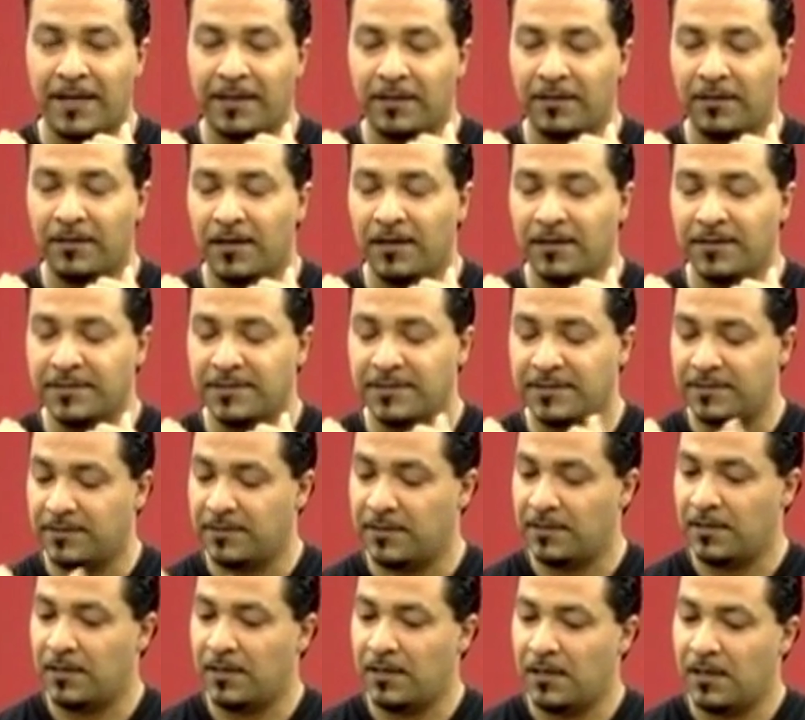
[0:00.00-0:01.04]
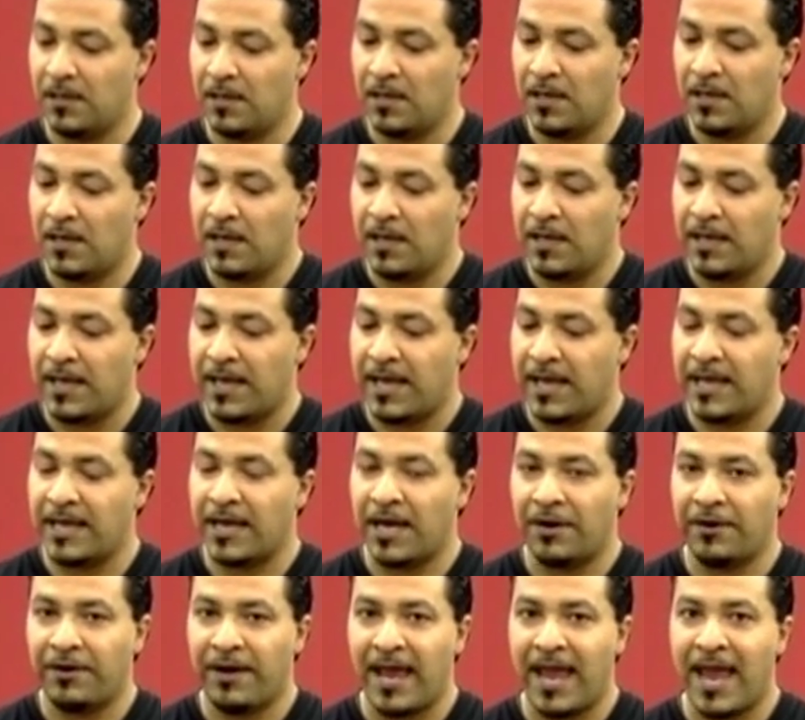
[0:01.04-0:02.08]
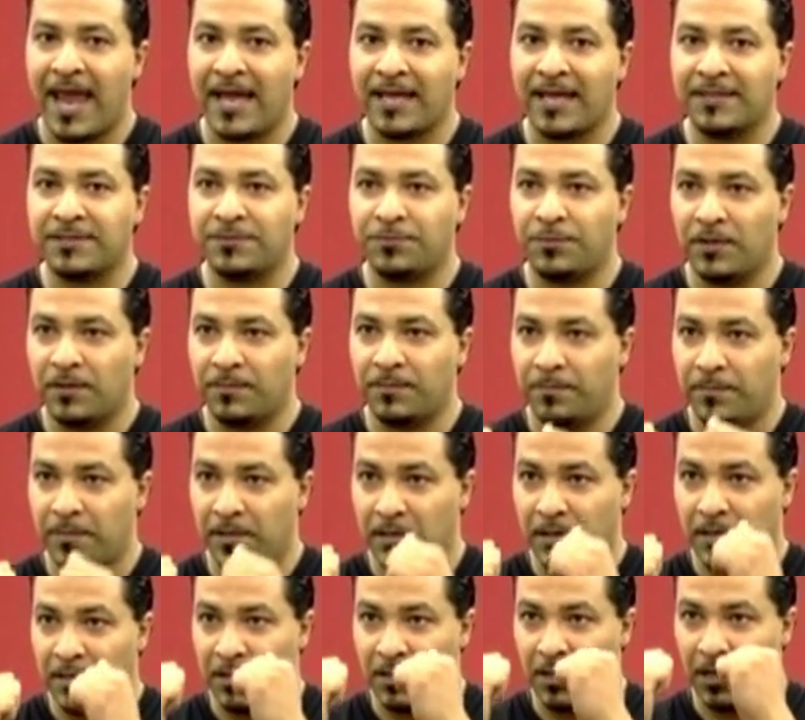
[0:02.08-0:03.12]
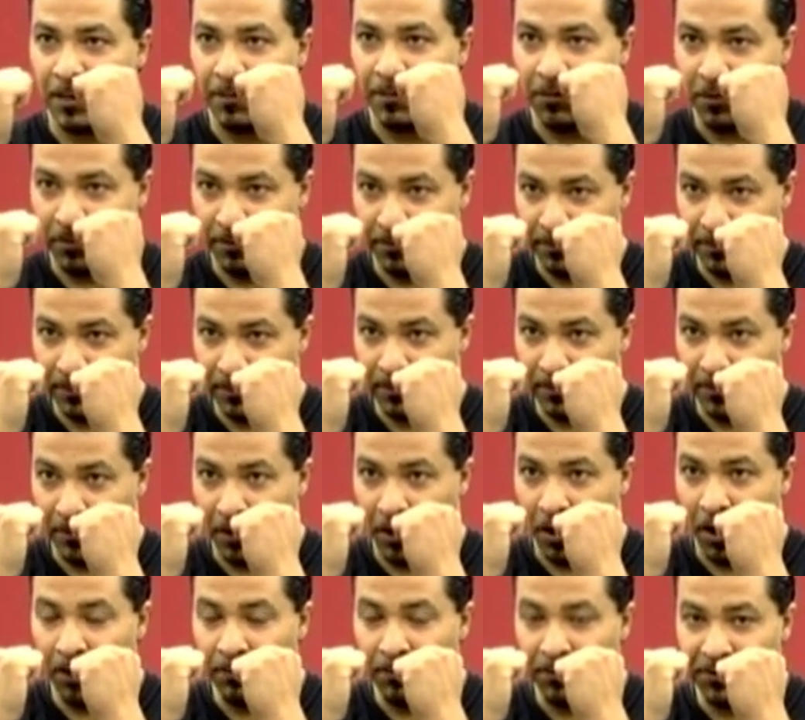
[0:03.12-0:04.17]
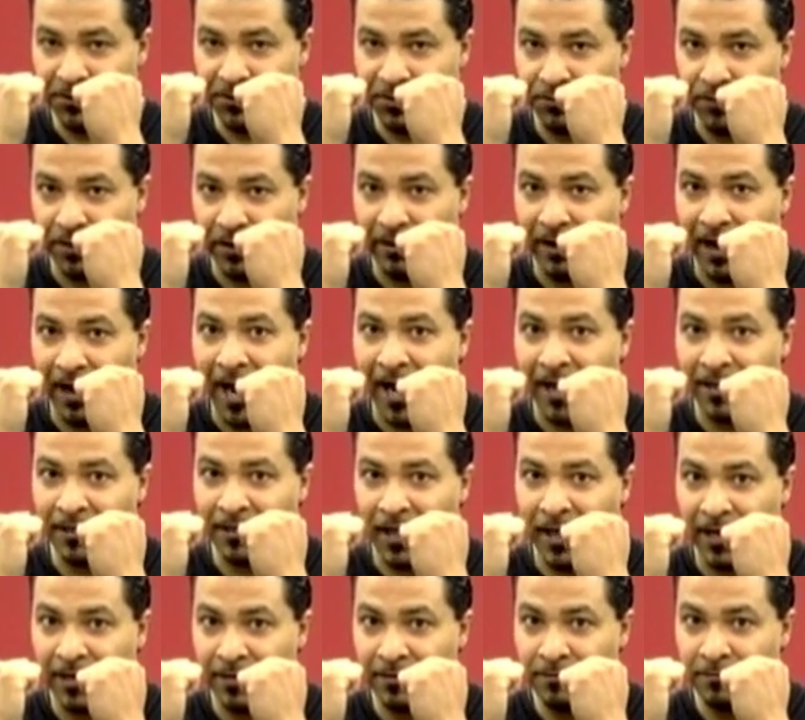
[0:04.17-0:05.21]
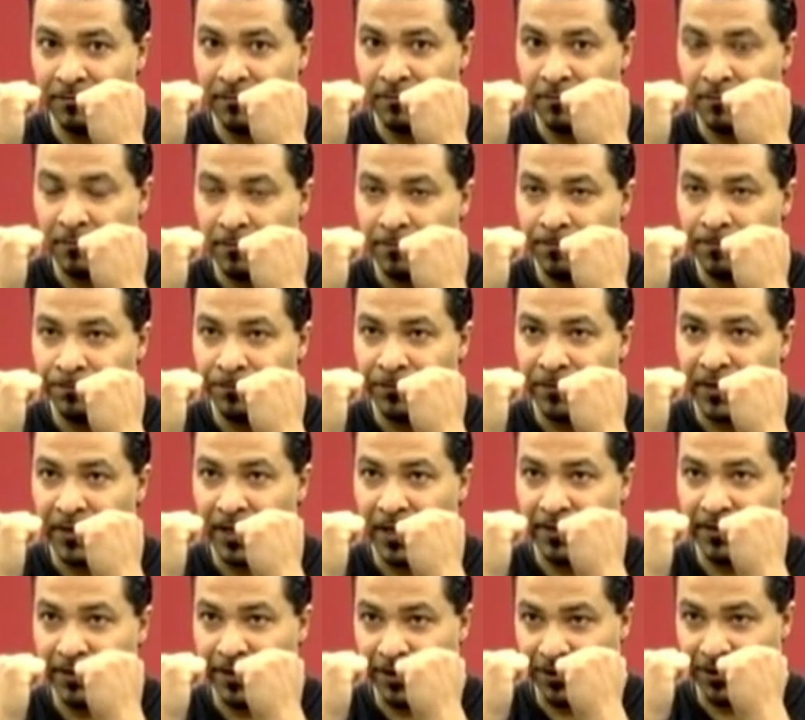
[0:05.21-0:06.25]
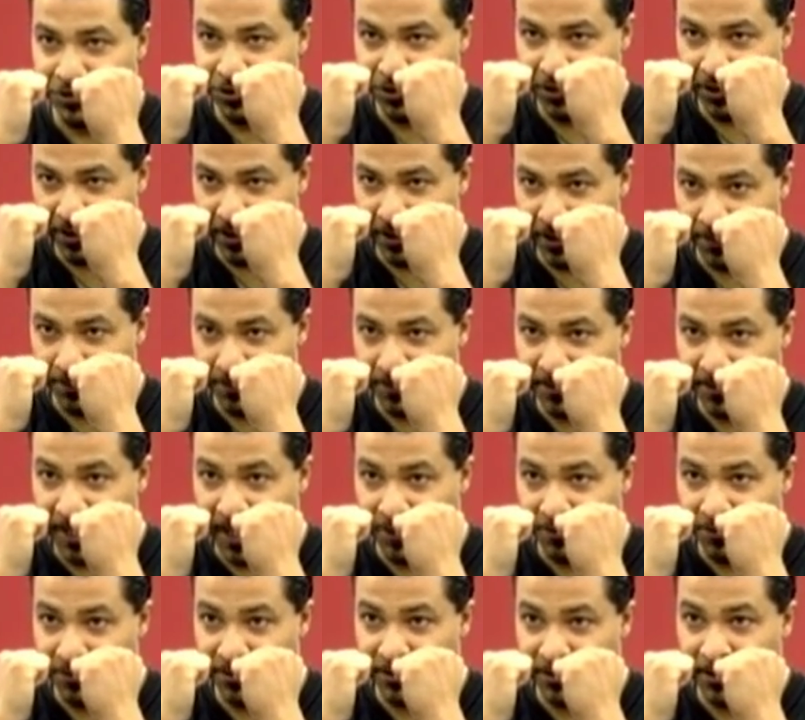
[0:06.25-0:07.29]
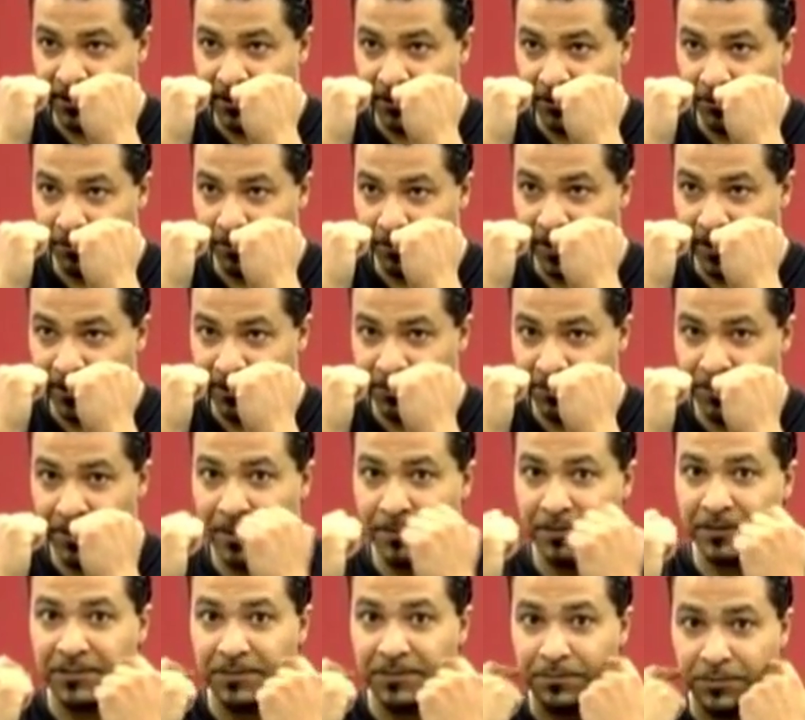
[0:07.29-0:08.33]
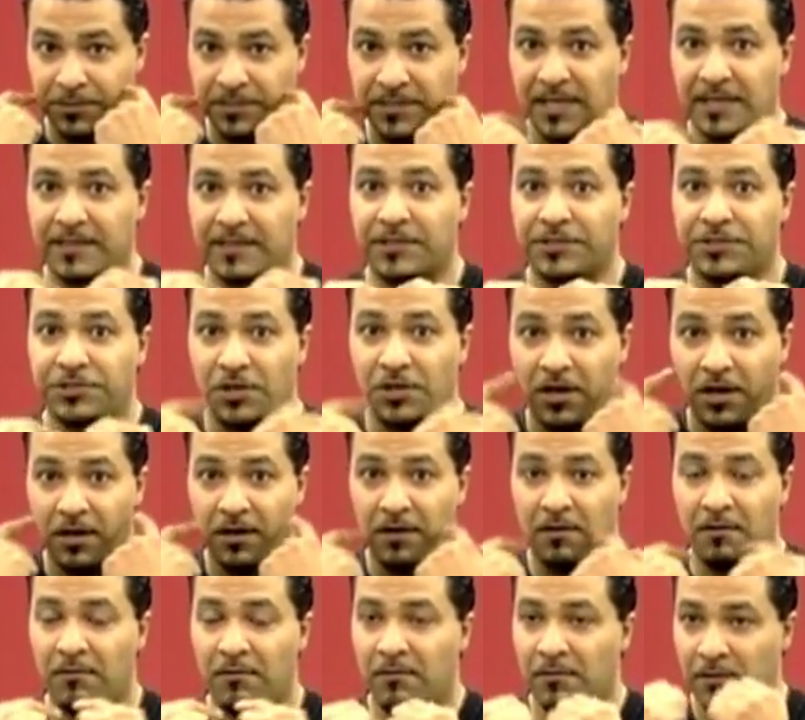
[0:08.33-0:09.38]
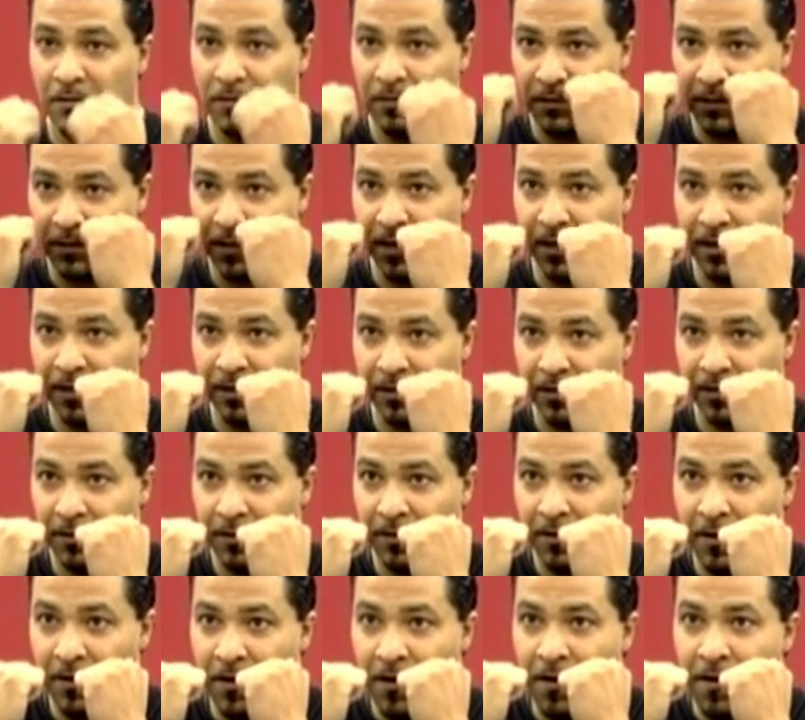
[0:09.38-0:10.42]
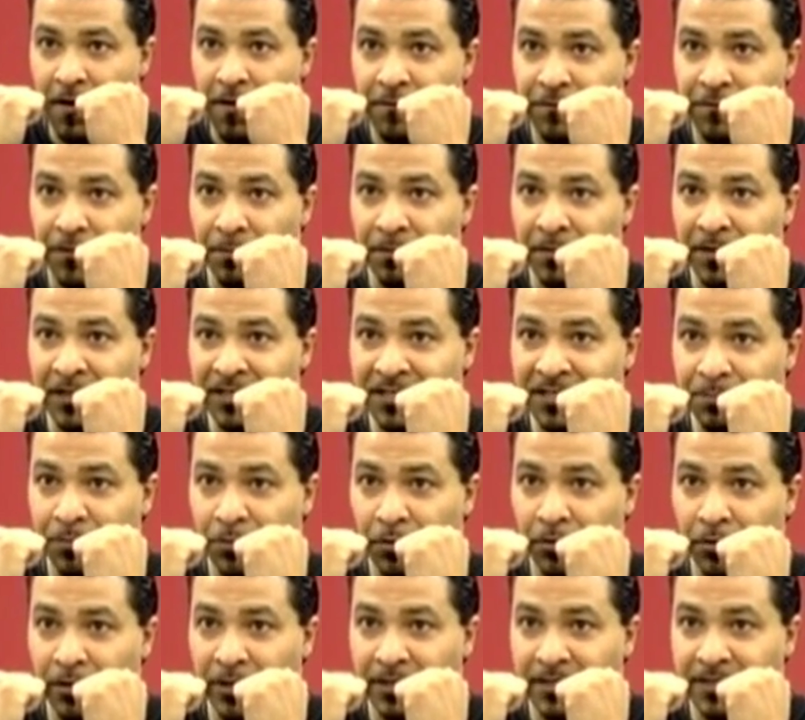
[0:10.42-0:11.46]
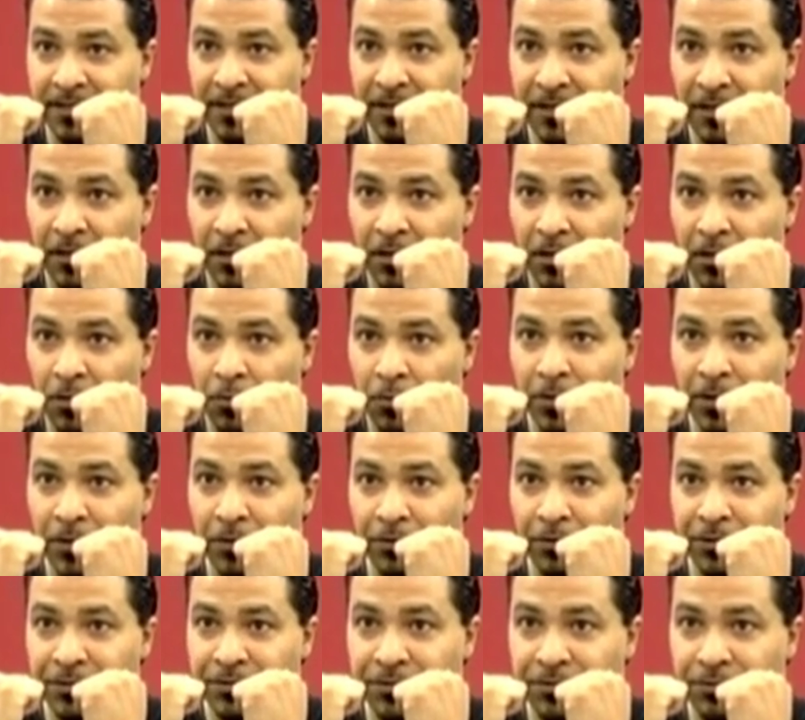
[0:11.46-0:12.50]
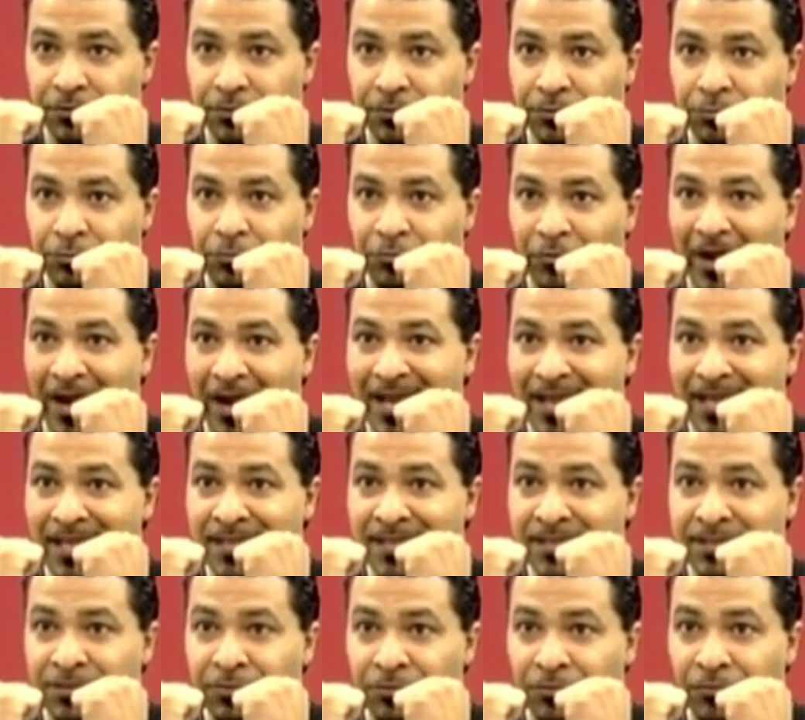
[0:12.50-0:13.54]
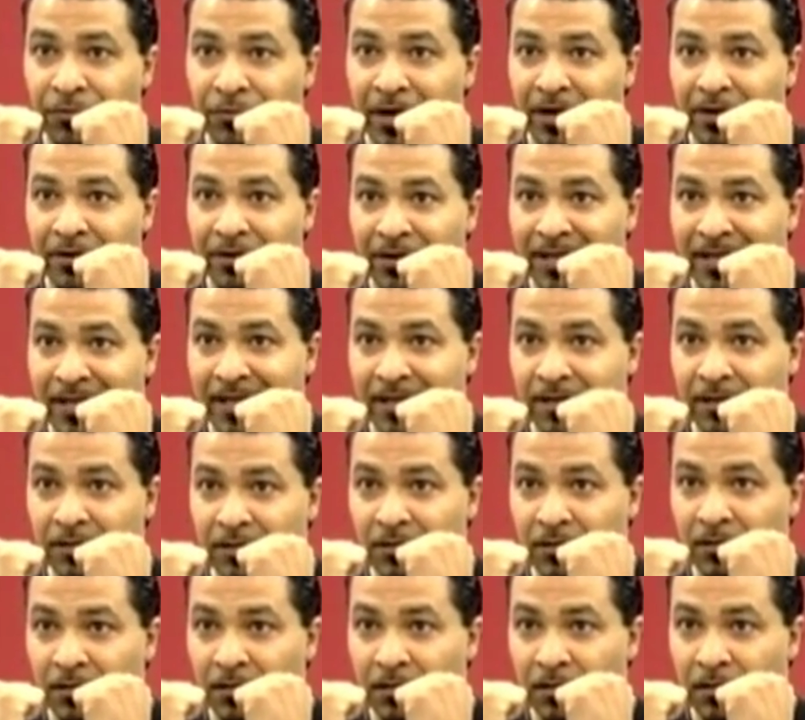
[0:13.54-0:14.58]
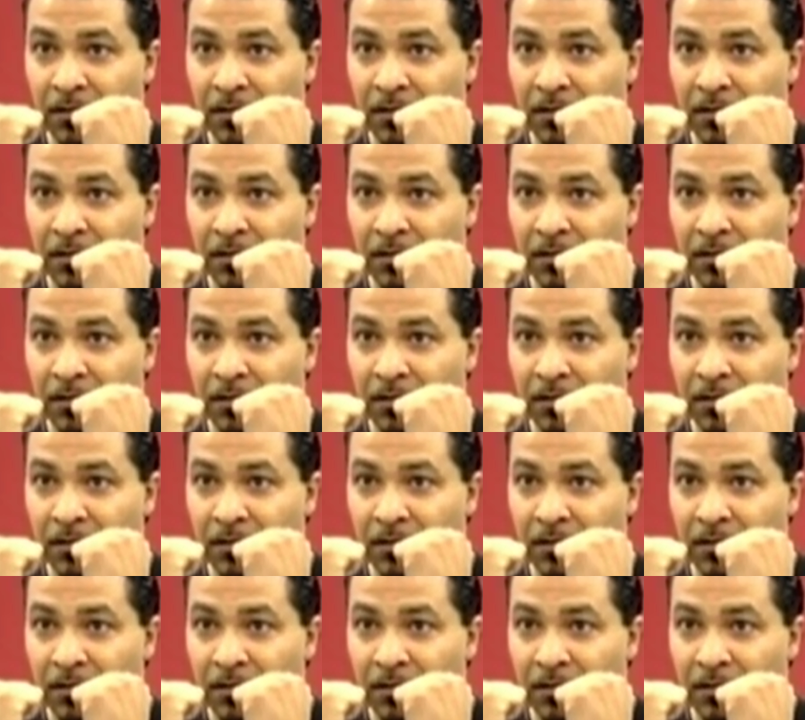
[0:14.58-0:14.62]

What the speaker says: and the lungs. And our hands will come almost to our eye line, and then our chin comes down just a little bit to be able to protect the jaw, okay? From this point, we're going to raise the rear heel,